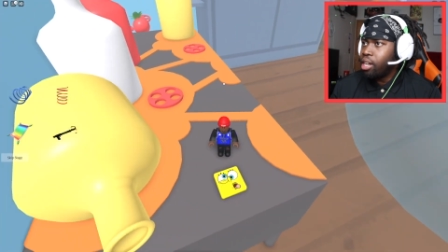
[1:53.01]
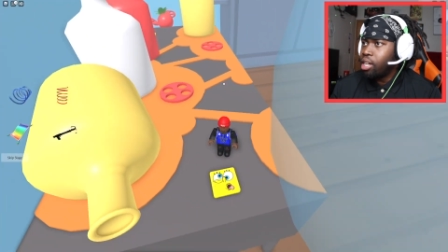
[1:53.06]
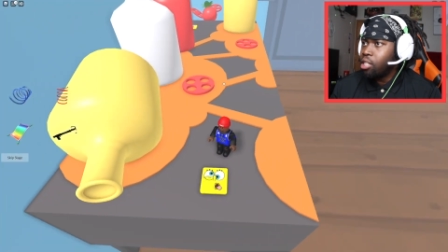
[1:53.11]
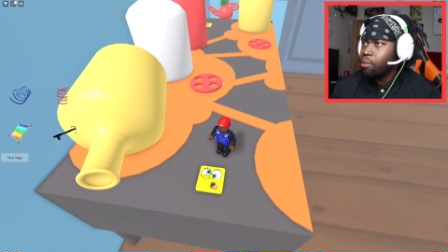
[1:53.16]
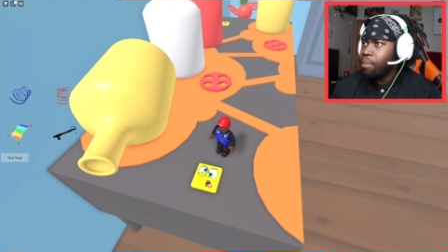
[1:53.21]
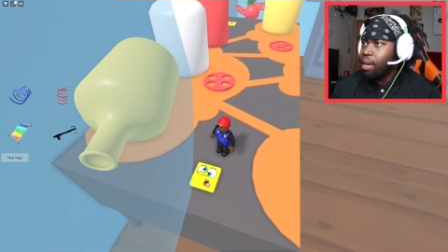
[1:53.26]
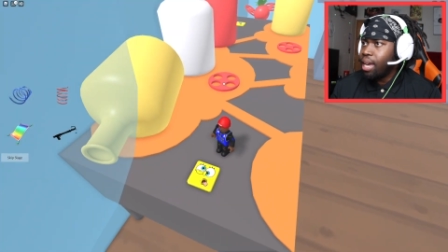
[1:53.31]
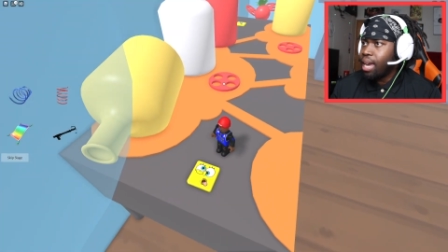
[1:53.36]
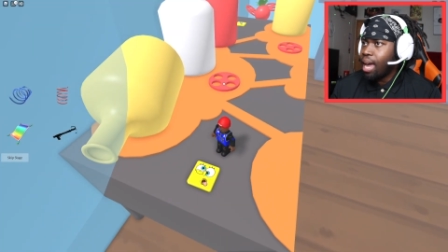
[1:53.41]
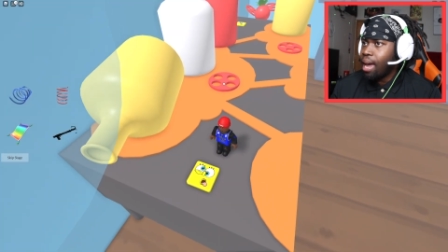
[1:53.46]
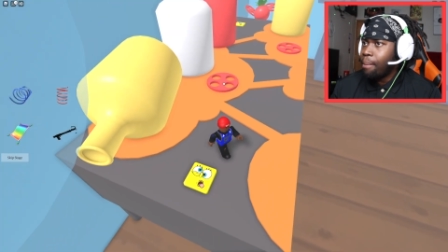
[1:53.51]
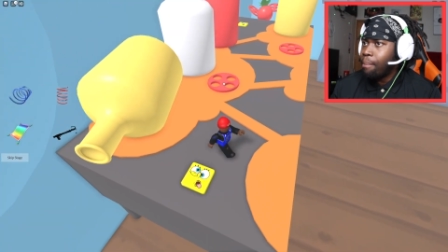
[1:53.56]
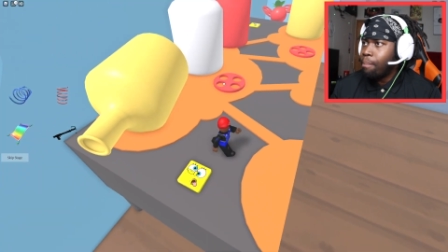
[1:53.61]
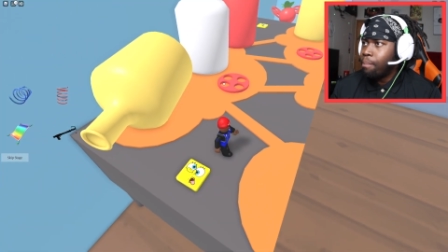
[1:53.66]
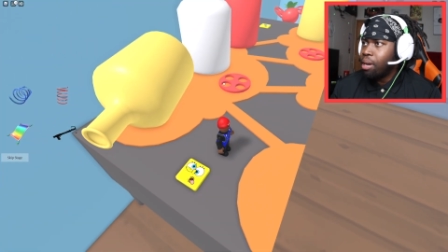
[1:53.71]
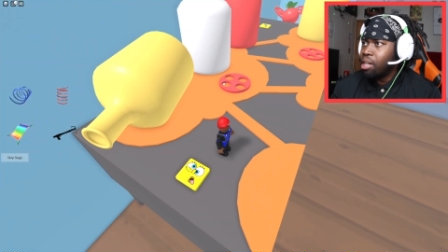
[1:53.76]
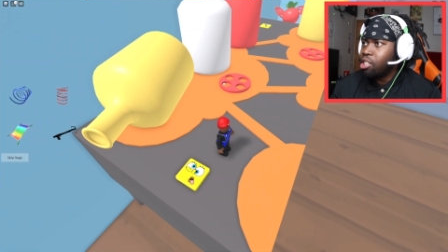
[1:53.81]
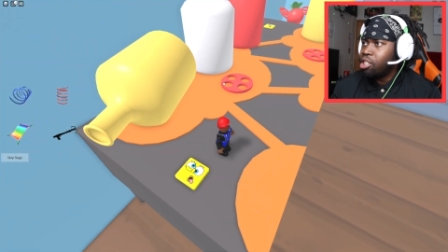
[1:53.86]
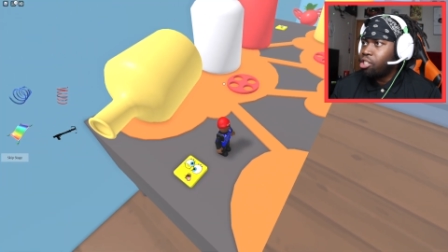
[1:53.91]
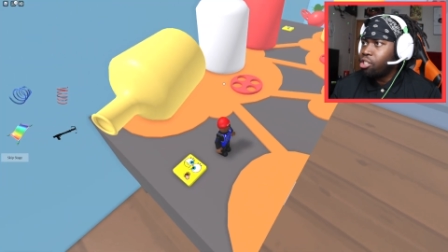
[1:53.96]
This man got
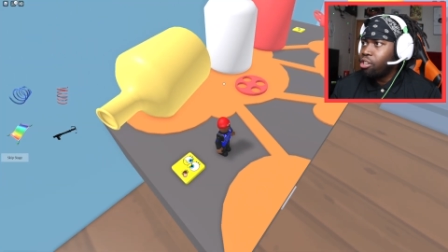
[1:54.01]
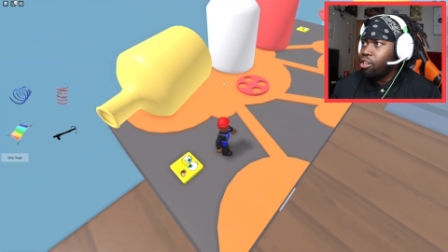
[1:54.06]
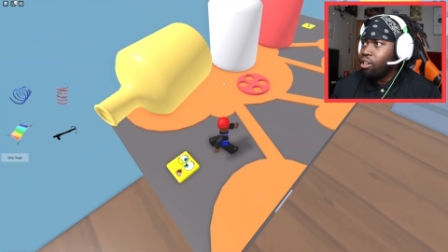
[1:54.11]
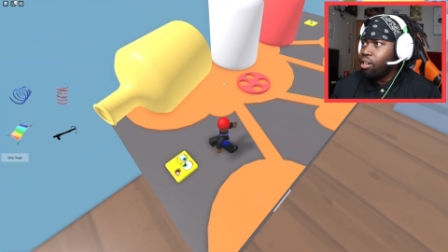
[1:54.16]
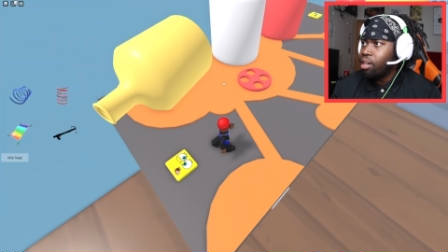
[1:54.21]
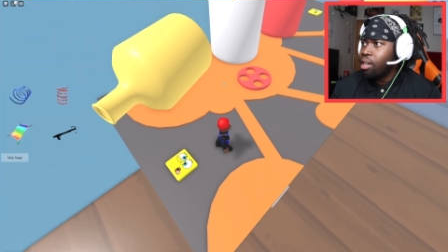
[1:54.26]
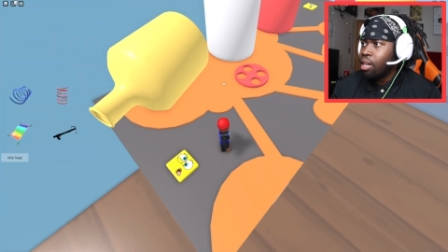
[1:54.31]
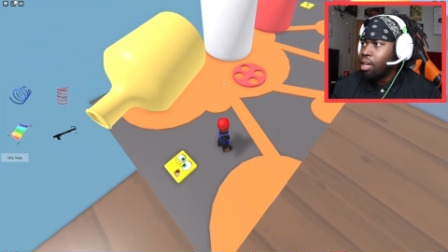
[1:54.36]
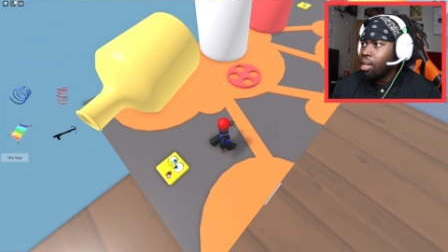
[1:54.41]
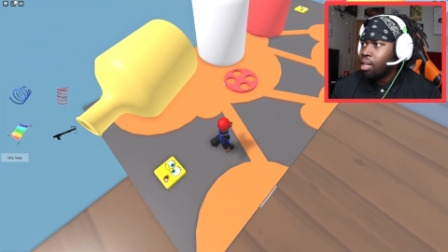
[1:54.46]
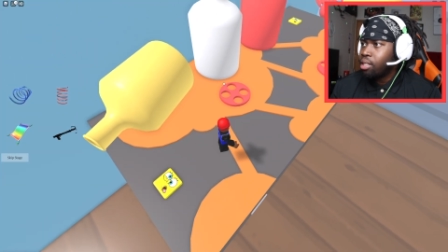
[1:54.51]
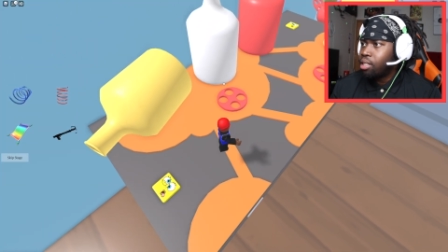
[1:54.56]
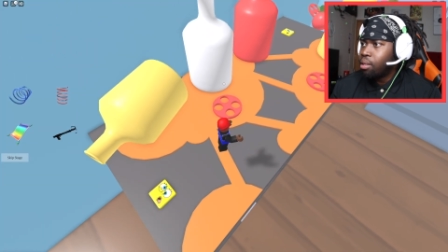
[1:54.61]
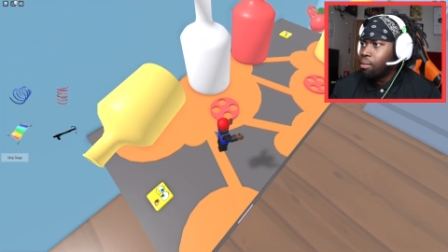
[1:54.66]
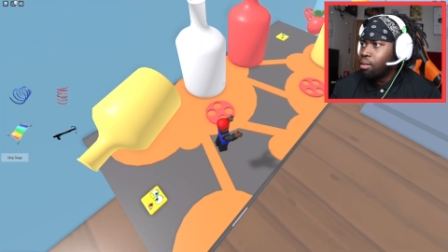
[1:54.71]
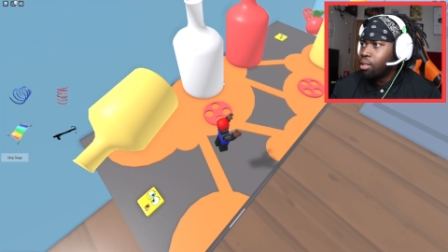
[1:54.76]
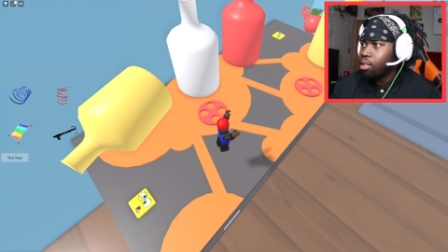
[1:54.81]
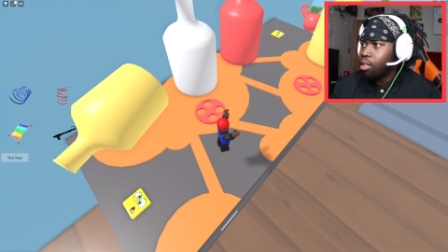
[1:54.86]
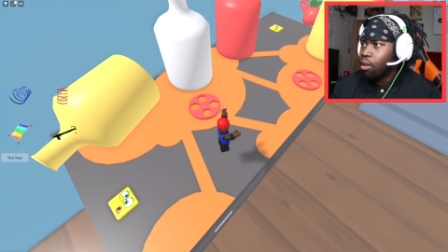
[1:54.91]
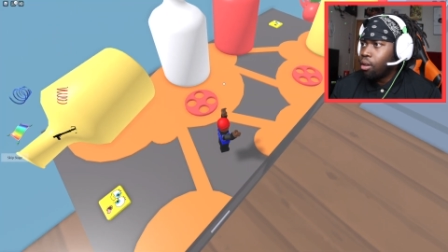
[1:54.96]
mustard,
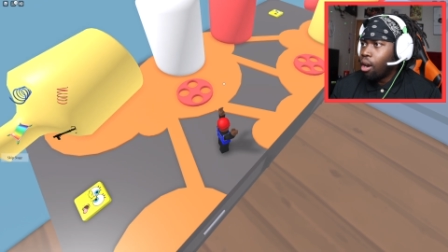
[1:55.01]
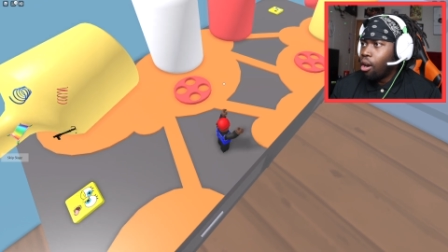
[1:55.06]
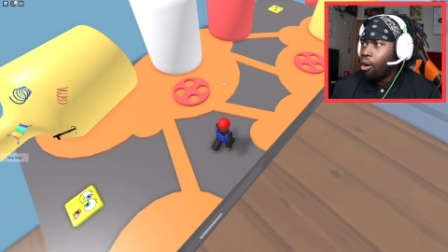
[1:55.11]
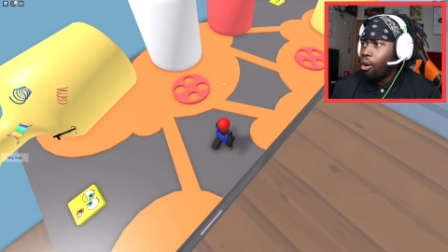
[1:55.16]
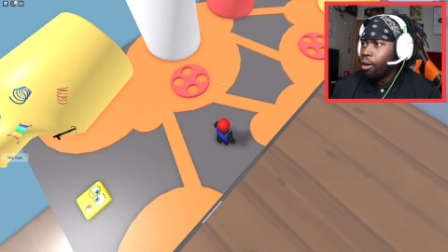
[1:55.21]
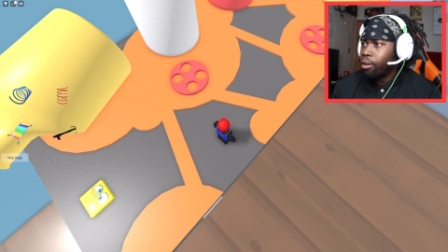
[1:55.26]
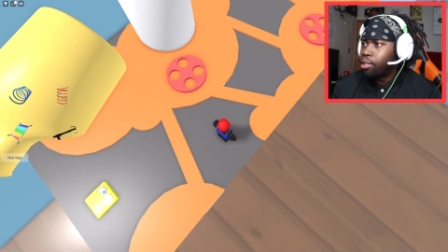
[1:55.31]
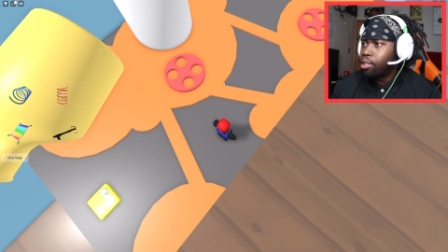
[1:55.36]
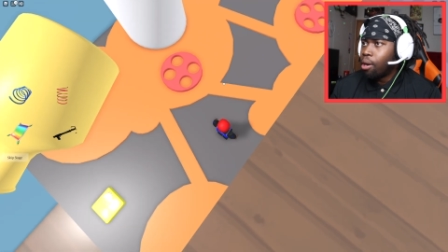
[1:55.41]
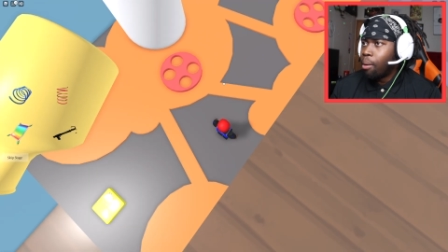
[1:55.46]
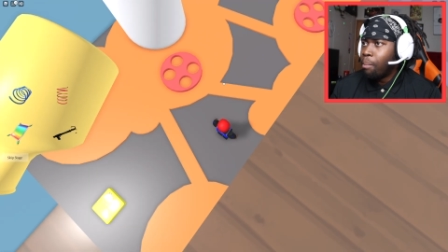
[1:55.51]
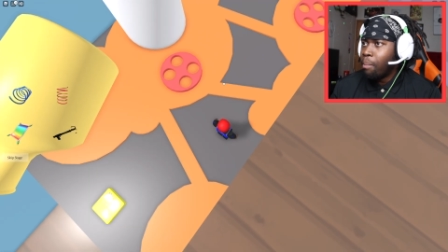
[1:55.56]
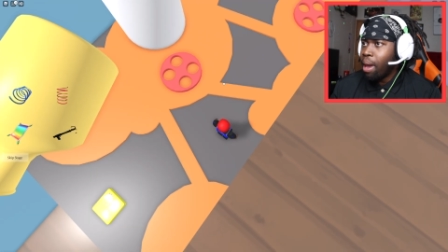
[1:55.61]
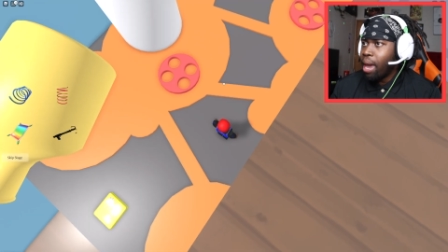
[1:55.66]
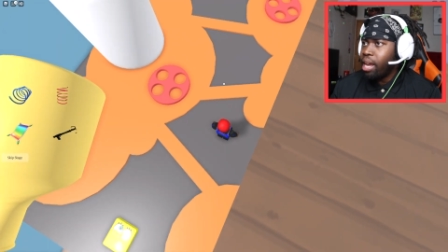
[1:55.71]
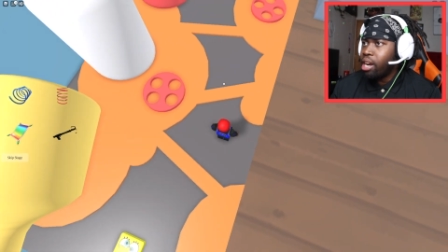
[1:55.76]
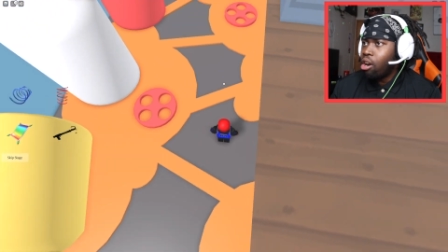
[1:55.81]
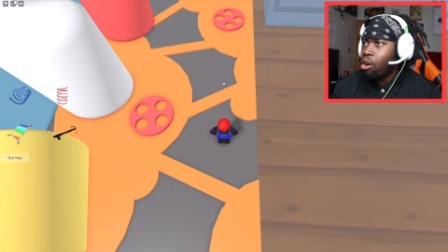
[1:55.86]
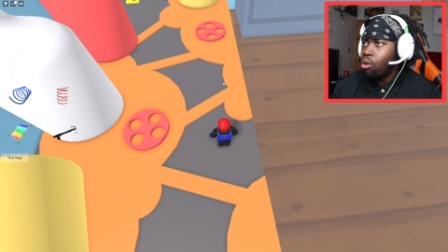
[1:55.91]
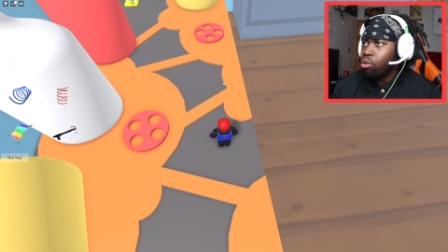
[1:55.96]
Oh,
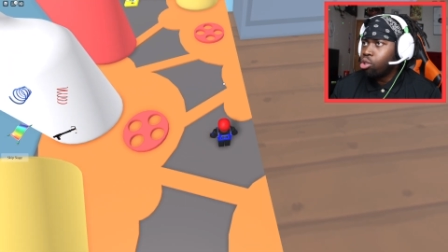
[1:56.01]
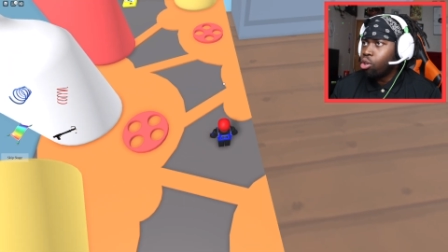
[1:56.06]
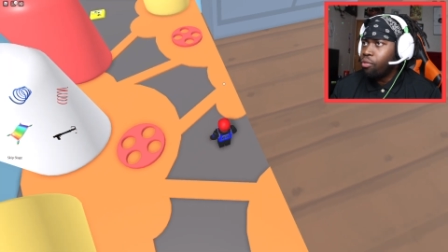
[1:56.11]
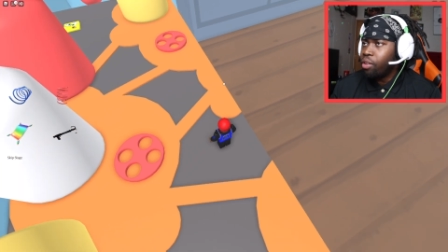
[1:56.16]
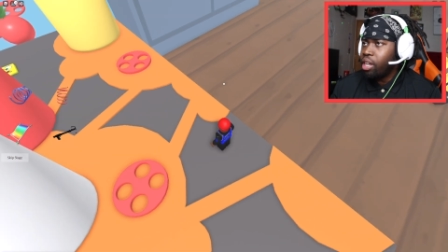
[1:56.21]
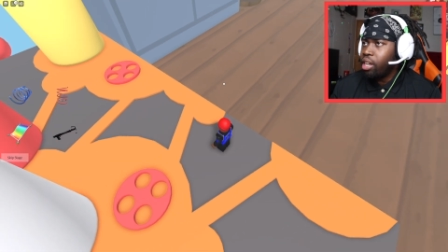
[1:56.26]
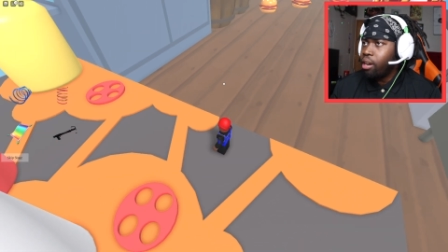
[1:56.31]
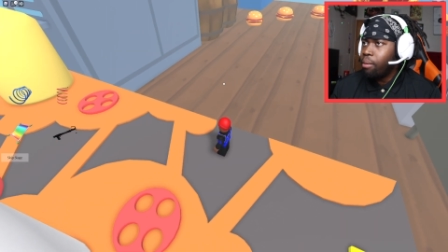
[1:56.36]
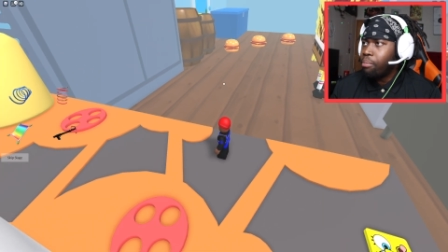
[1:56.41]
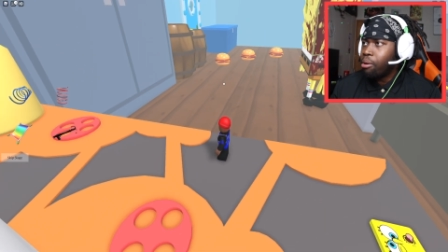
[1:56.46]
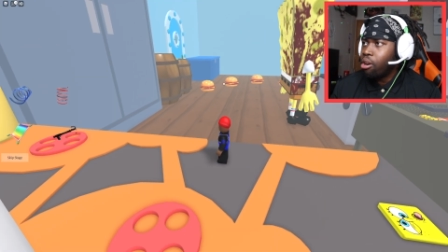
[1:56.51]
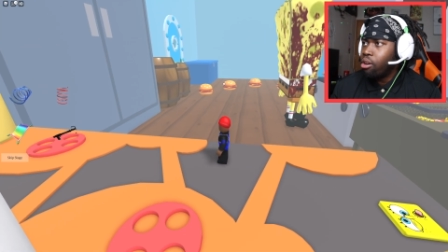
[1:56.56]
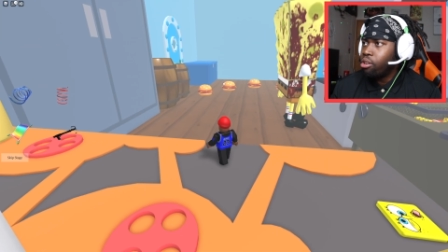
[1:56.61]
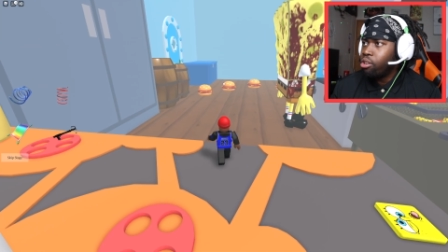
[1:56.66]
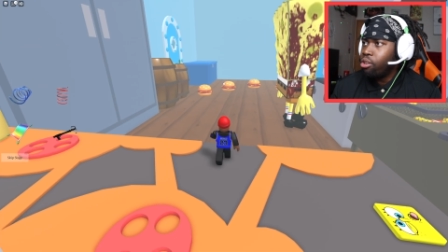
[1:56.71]
tomatoes over here, bro.